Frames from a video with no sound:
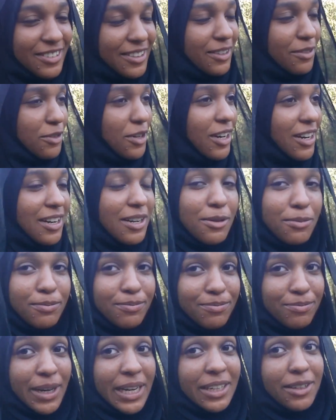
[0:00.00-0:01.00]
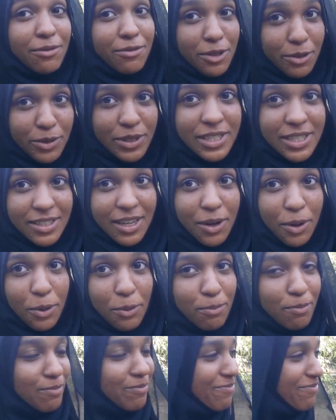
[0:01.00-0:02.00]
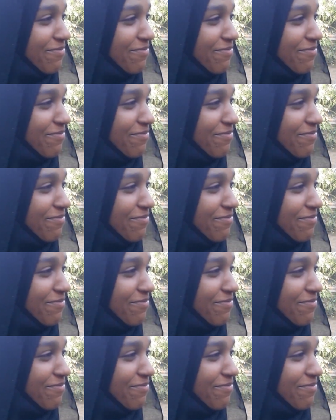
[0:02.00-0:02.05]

I've got bad influences at home.